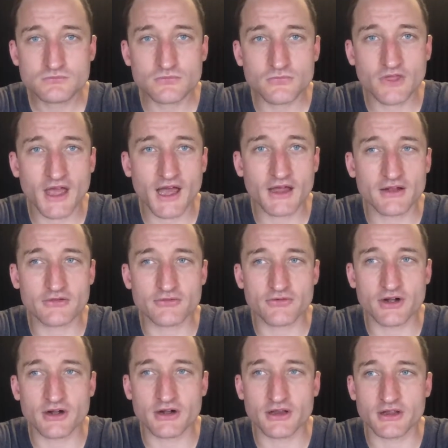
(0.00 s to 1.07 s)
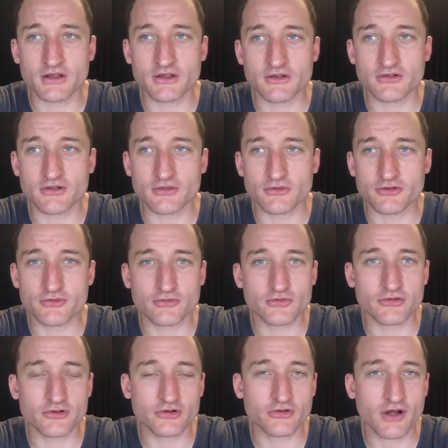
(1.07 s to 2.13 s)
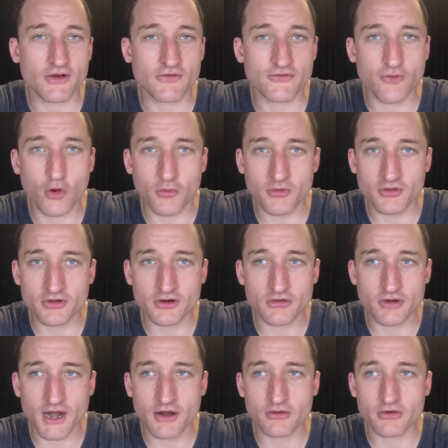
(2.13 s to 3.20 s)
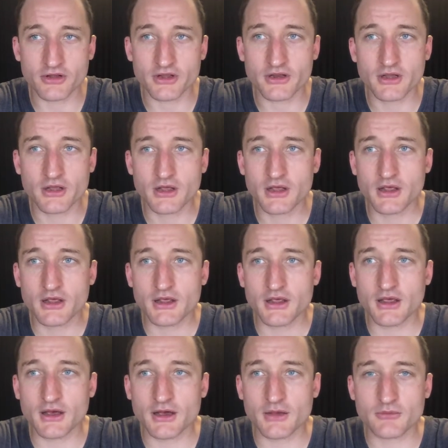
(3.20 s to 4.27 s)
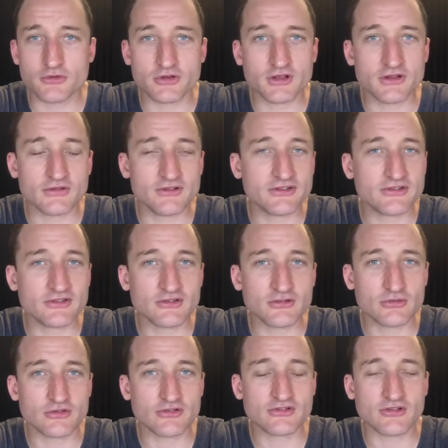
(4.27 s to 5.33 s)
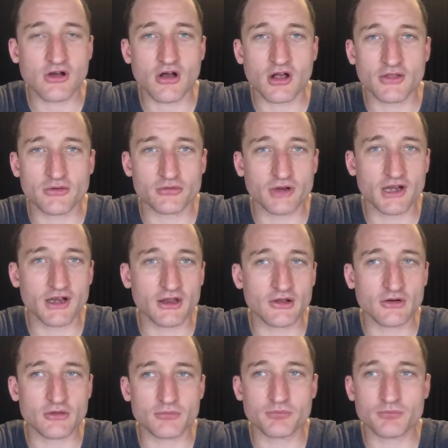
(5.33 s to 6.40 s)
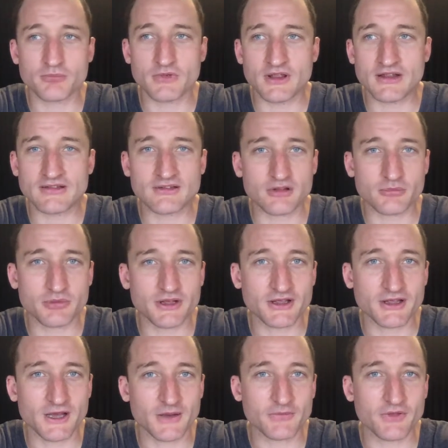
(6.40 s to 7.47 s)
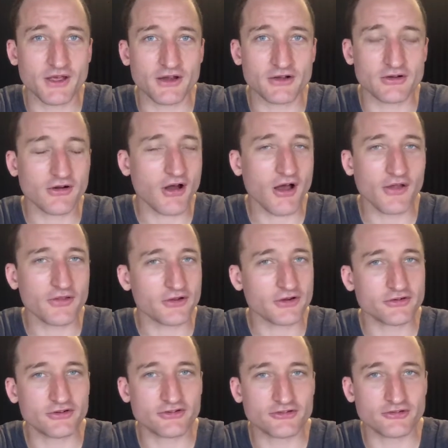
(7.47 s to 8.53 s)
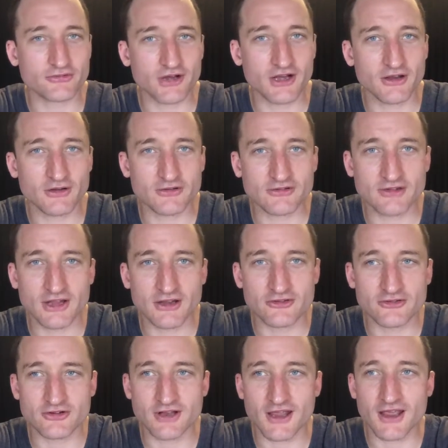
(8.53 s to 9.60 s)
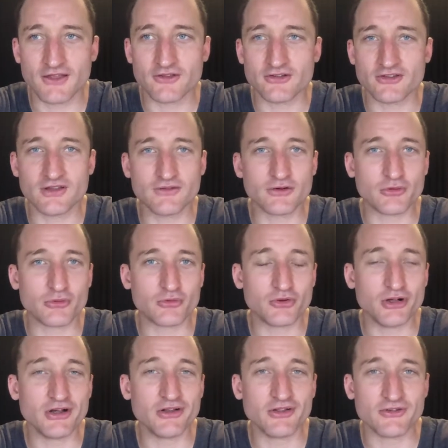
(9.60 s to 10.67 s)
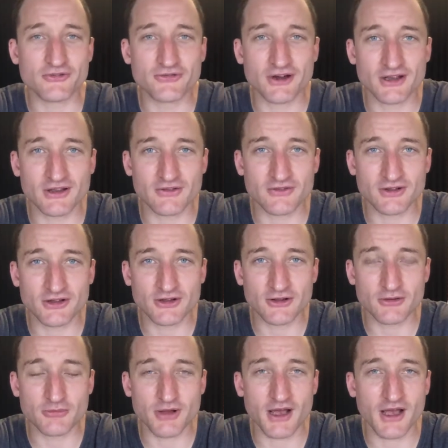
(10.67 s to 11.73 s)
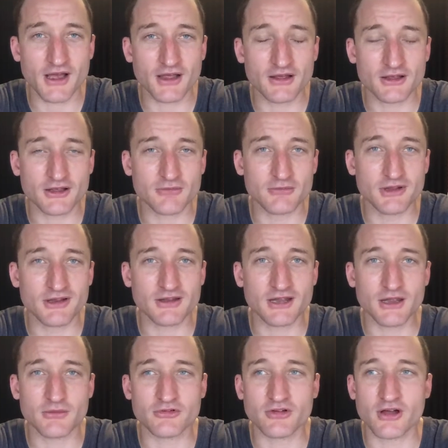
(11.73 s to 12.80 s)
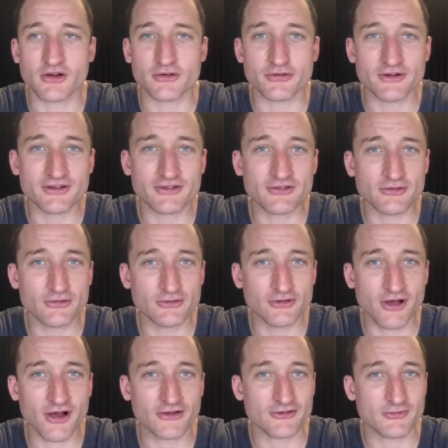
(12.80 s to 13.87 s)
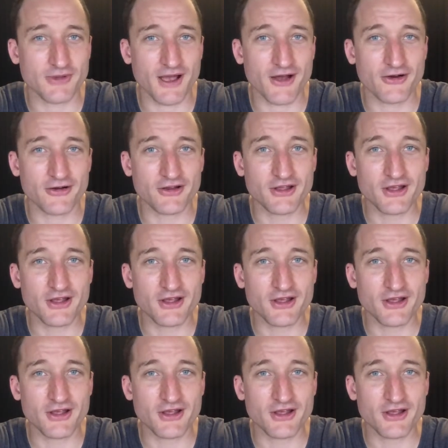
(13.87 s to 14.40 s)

that it's very, there's a, there's a, there's a great formula around it. Um, you can listen to a song on the radio and instantly pick up that you're on the Christian radio station, and there's even a really funny video by a comedian named John Crist who talks about